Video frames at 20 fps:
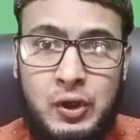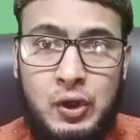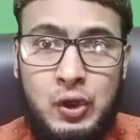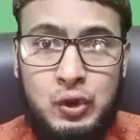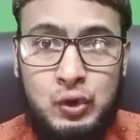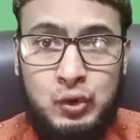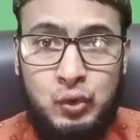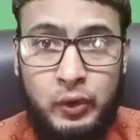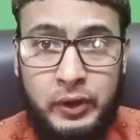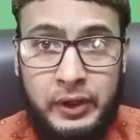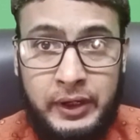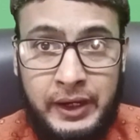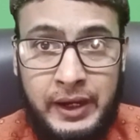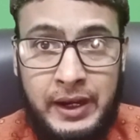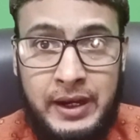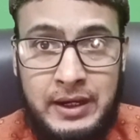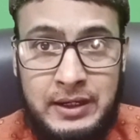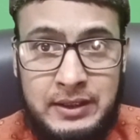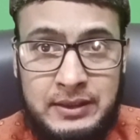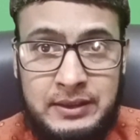So
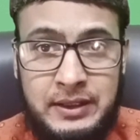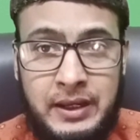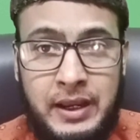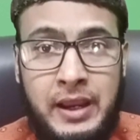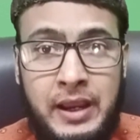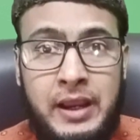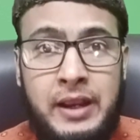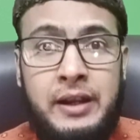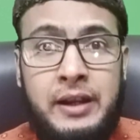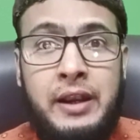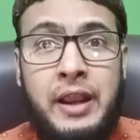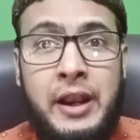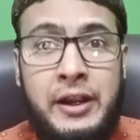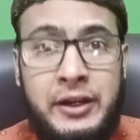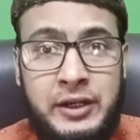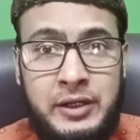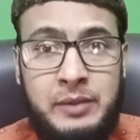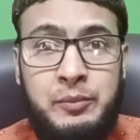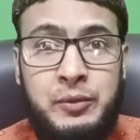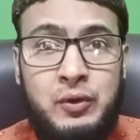traits and
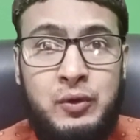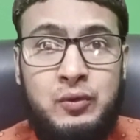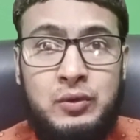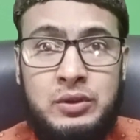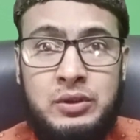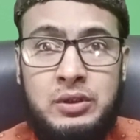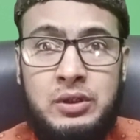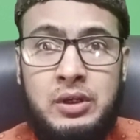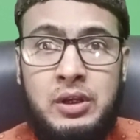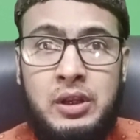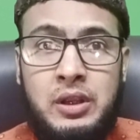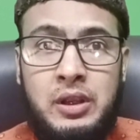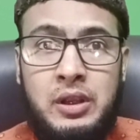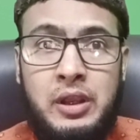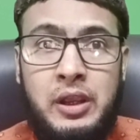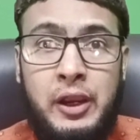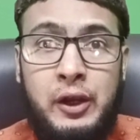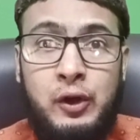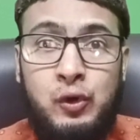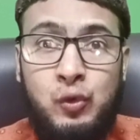attributes
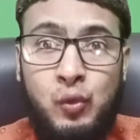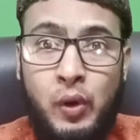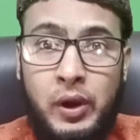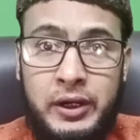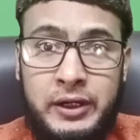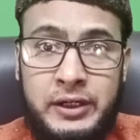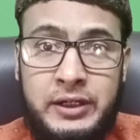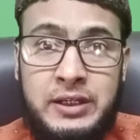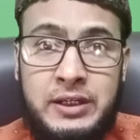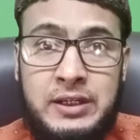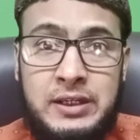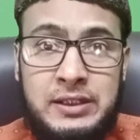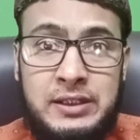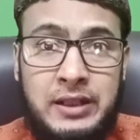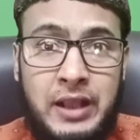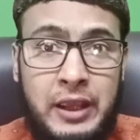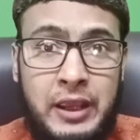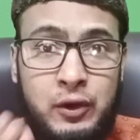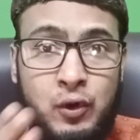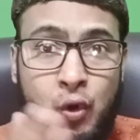and qualities
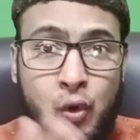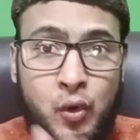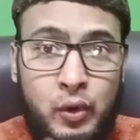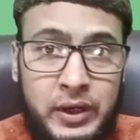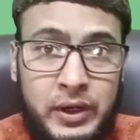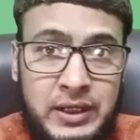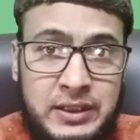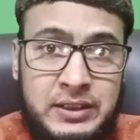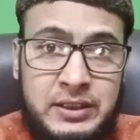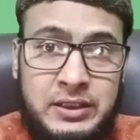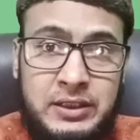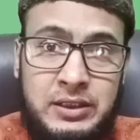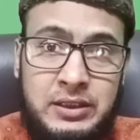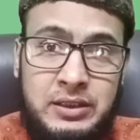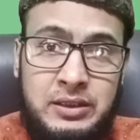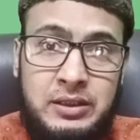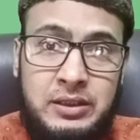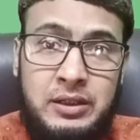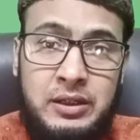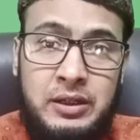like
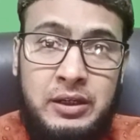honesty,